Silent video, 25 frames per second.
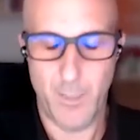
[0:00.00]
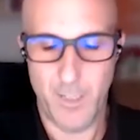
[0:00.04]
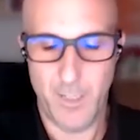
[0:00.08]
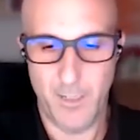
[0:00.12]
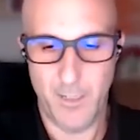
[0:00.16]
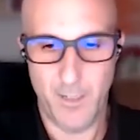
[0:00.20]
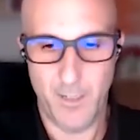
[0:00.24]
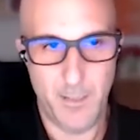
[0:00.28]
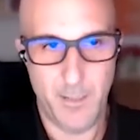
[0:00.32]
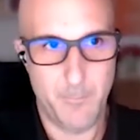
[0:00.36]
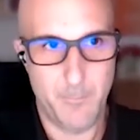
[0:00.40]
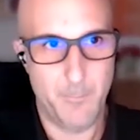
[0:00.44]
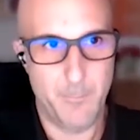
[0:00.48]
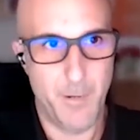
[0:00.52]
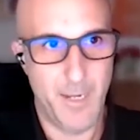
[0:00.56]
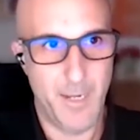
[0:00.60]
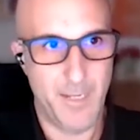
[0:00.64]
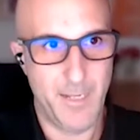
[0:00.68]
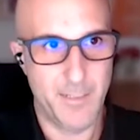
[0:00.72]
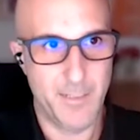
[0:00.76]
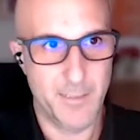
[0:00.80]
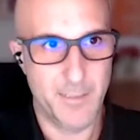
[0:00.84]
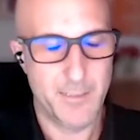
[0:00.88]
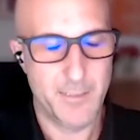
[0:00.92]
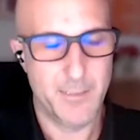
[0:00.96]

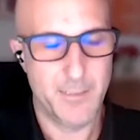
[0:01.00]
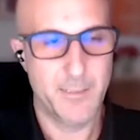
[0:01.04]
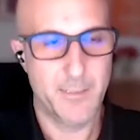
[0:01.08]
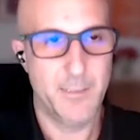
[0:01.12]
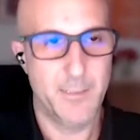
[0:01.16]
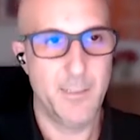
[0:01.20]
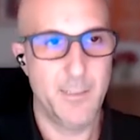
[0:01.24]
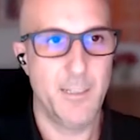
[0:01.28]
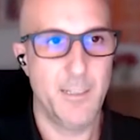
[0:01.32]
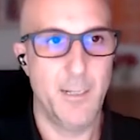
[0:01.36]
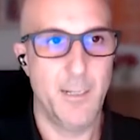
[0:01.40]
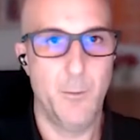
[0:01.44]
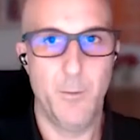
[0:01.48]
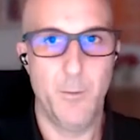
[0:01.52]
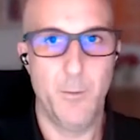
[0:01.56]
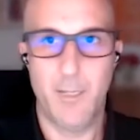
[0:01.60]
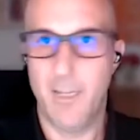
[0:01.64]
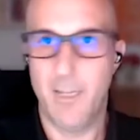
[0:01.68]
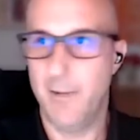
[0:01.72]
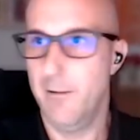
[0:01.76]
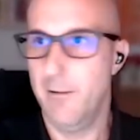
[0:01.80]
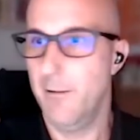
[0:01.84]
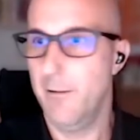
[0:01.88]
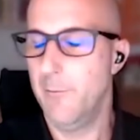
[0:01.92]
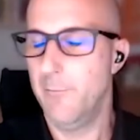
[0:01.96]
advance, how we
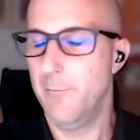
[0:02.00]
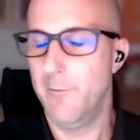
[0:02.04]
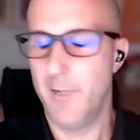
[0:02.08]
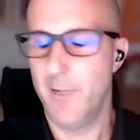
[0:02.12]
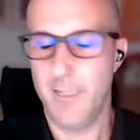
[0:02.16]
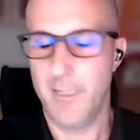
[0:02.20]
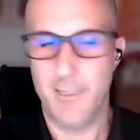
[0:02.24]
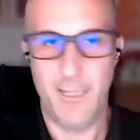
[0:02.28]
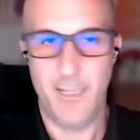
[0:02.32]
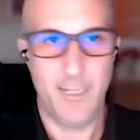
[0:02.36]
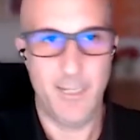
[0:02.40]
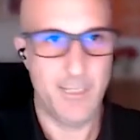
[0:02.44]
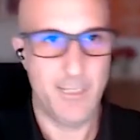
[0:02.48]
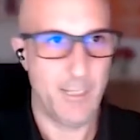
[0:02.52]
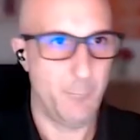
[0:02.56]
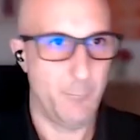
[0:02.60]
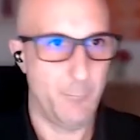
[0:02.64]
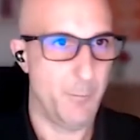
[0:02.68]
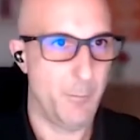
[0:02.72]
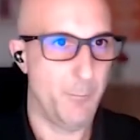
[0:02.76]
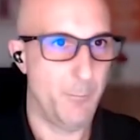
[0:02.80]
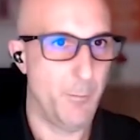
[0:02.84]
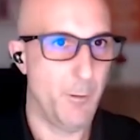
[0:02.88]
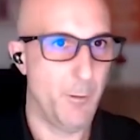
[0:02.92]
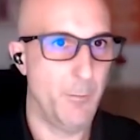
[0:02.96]
can validate
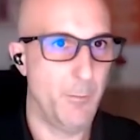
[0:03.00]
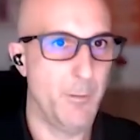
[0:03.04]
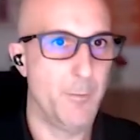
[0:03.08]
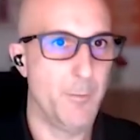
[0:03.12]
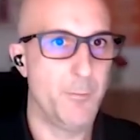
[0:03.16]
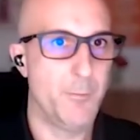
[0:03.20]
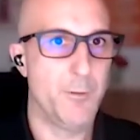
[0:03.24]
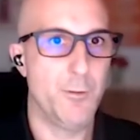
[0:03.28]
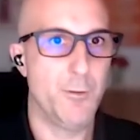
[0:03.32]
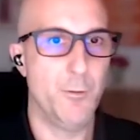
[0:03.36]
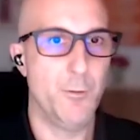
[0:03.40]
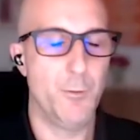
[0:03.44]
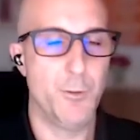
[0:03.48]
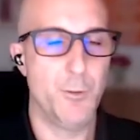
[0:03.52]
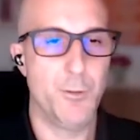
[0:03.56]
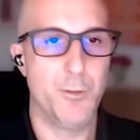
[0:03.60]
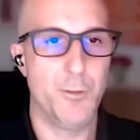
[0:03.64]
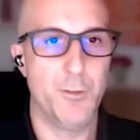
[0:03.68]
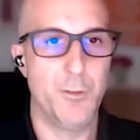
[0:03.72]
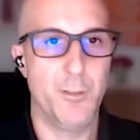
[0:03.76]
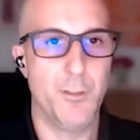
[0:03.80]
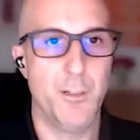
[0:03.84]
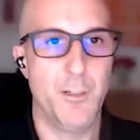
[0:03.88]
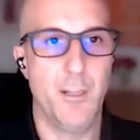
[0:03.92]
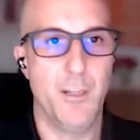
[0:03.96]
our problem
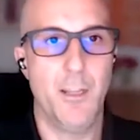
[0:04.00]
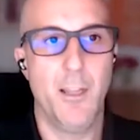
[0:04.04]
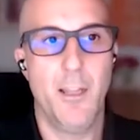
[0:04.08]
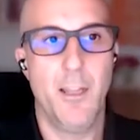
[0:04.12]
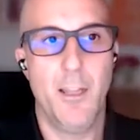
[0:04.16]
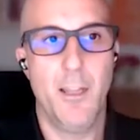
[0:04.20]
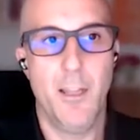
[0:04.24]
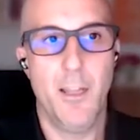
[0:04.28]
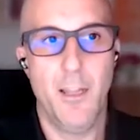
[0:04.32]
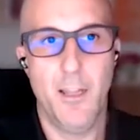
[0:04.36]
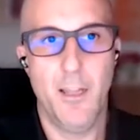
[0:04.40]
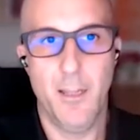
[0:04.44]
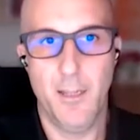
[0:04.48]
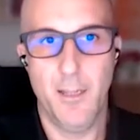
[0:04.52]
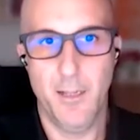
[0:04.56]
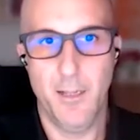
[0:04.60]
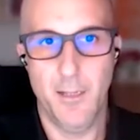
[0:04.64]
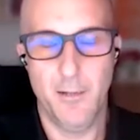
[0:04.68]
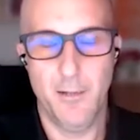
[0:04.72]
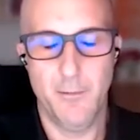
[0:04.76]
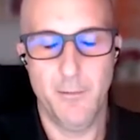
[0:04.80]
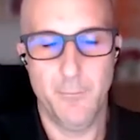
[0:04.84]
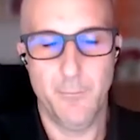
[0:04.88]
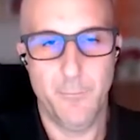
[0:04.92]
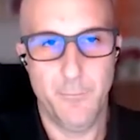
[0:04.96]
solution
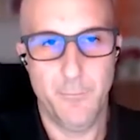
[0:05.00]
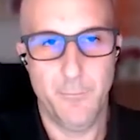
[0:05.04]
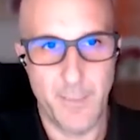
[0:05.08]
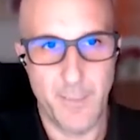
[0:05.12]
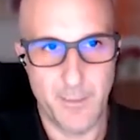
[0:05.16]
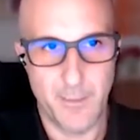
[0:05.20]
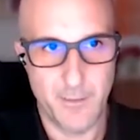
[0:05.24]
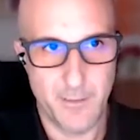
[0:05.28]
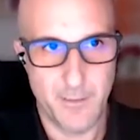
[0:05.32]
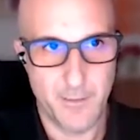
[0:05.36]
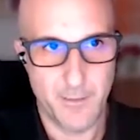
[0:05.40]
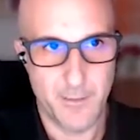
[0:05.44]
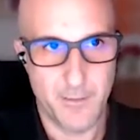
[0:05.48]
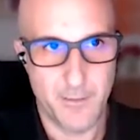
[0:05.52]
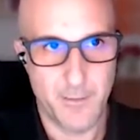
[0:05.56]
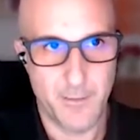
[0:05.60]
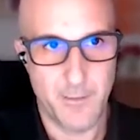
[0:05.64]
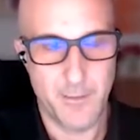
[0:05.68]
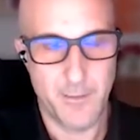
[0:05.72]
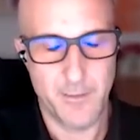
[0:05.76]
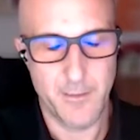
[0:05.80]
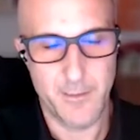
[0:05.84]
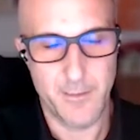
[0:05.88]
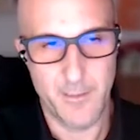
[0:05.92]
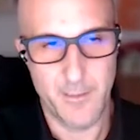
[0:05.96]
fit
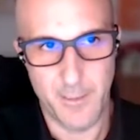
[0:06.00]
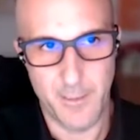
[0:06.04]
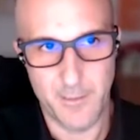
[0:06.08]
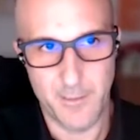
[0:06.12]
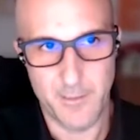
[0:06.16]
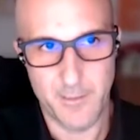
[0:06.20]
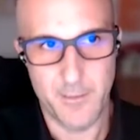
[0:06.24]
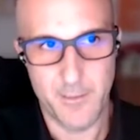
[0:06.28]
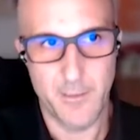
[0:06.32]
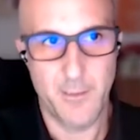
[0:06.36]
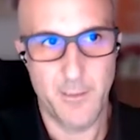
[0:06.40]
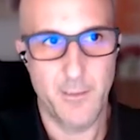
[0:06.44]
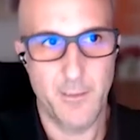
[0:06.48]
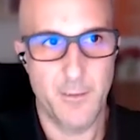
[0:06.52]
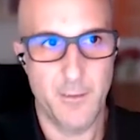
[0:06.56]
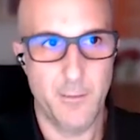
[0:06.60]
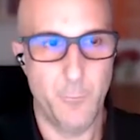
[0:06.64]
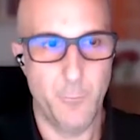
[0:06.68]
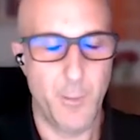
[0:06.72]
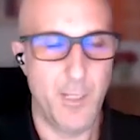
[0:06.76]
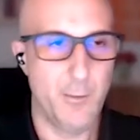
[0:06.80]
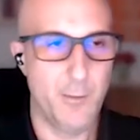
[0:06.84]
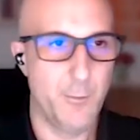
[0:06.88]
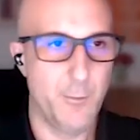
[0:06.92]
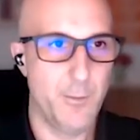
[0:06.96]
stage.
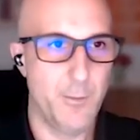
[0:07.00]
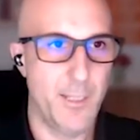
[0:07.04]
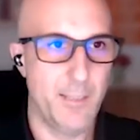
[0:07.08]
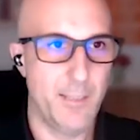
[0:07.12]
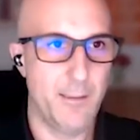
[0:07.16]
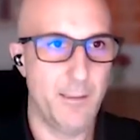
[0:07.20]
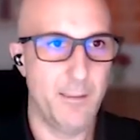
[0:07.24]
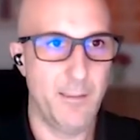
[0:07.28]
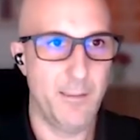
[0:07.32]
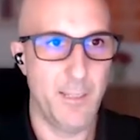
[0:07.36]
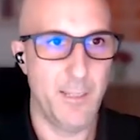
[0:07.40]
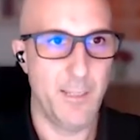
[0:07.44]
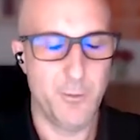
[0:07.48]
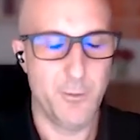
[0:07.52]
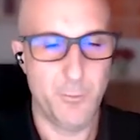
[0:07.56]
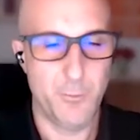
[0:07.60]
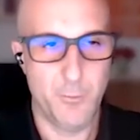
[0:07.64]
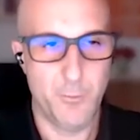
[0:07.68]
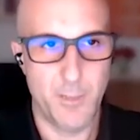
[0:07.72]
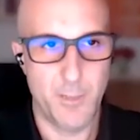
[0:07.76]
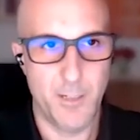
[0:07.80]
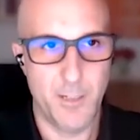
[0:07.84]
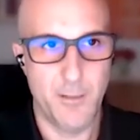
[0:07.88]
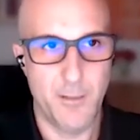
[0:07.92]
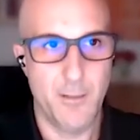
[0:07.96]
We can do that thanks to
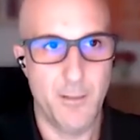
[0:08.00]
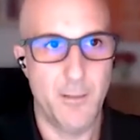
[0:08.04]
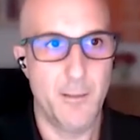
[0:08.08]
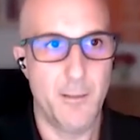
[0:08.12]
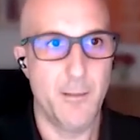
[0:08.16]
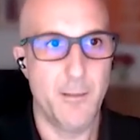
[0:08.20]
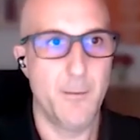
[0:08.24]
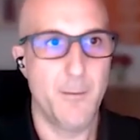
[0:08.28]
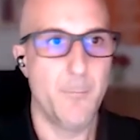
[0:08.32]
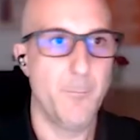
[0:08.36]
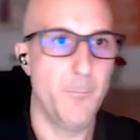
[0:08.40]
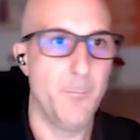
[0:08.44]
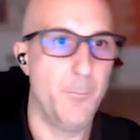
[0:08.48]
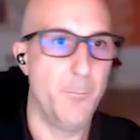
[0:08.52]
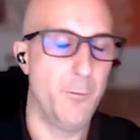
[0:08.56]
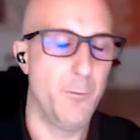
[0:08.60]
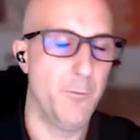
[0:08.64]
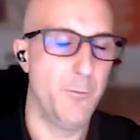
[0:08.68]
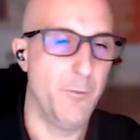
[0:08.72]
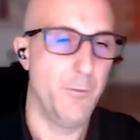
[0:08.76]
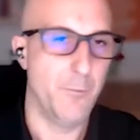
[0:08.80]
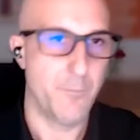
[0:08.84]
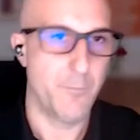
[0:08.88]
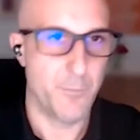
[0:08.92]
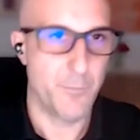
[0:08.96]
the proof
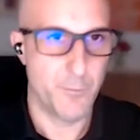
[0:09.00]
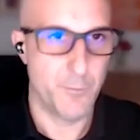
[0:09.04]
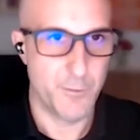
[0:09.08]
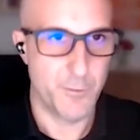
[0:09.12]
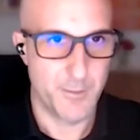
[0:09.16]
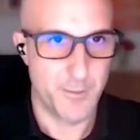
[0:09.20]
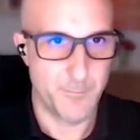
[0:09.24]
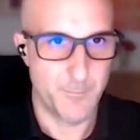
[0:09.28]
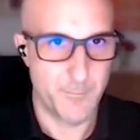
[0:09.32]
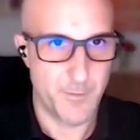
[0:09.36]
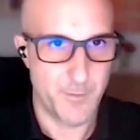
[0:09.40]
of concept.